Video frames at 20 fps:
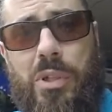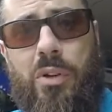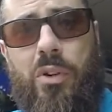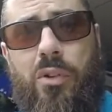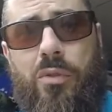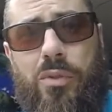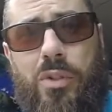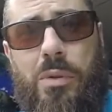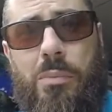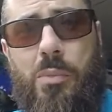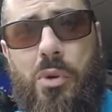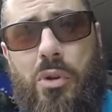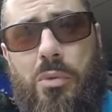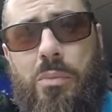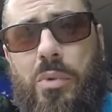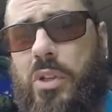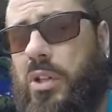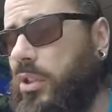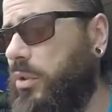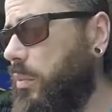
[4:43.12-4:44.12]
be over the
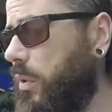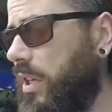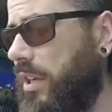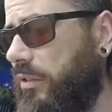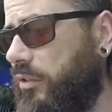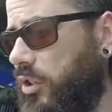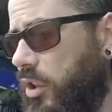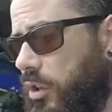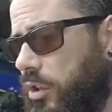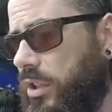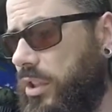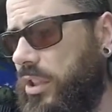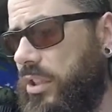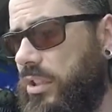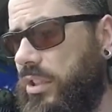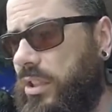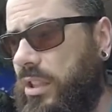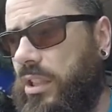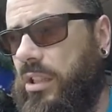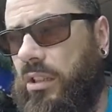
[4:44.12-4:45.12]
moon because when I've gone to,
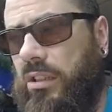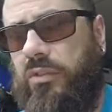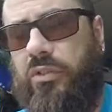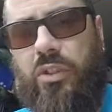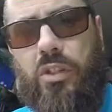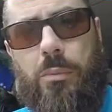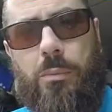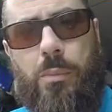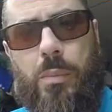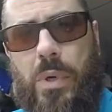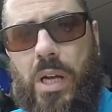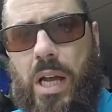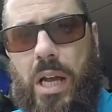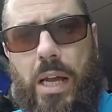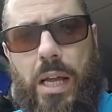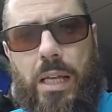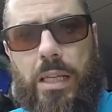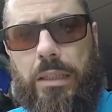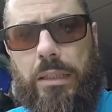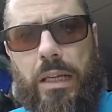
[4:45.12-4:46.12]
to look for them,
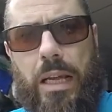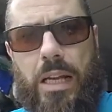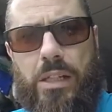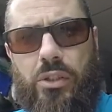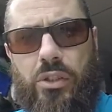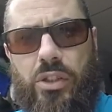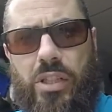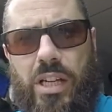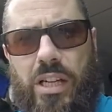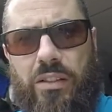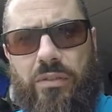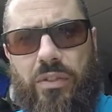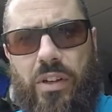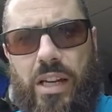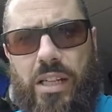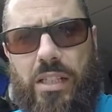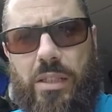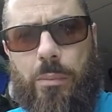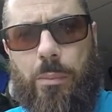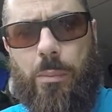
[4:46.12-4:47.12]
I just can't
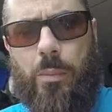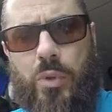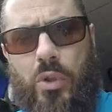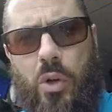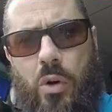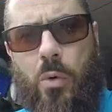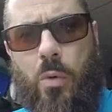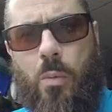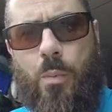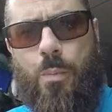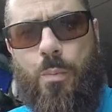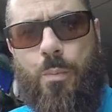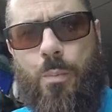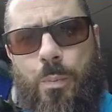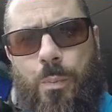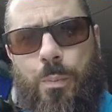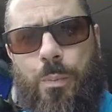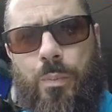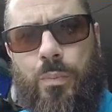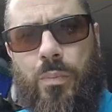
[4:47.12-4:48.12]
find them. So,
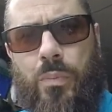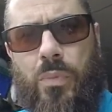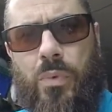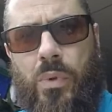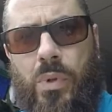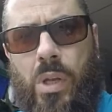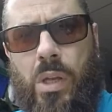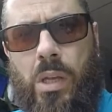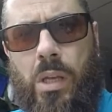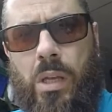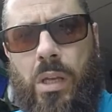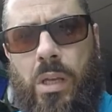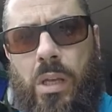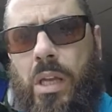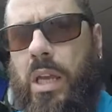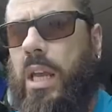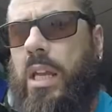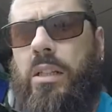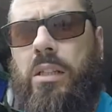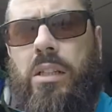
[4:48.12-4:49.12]

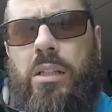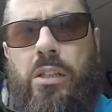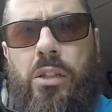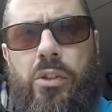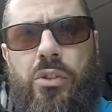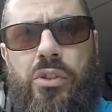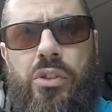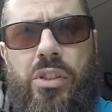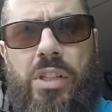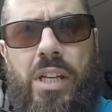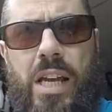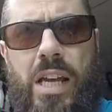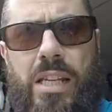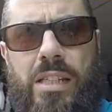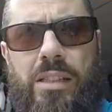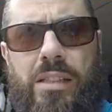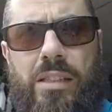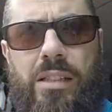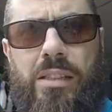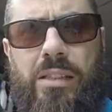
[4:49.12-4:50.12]
in conclusion,
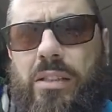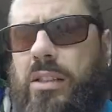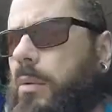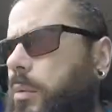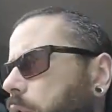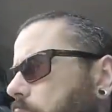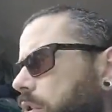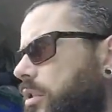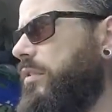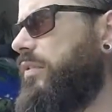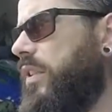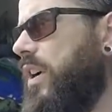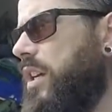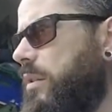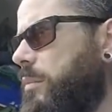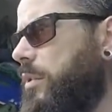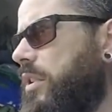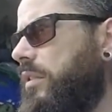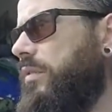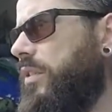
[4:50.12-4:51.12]
guys, this is coming on a
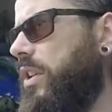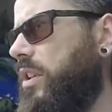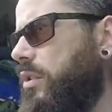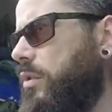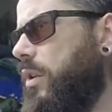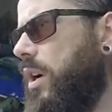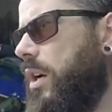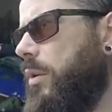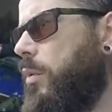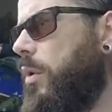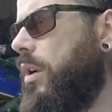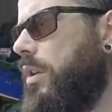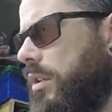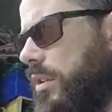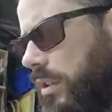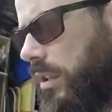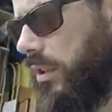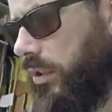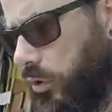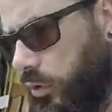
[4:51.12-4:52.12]
five minute video. I
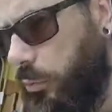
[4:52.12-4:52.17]
wanted it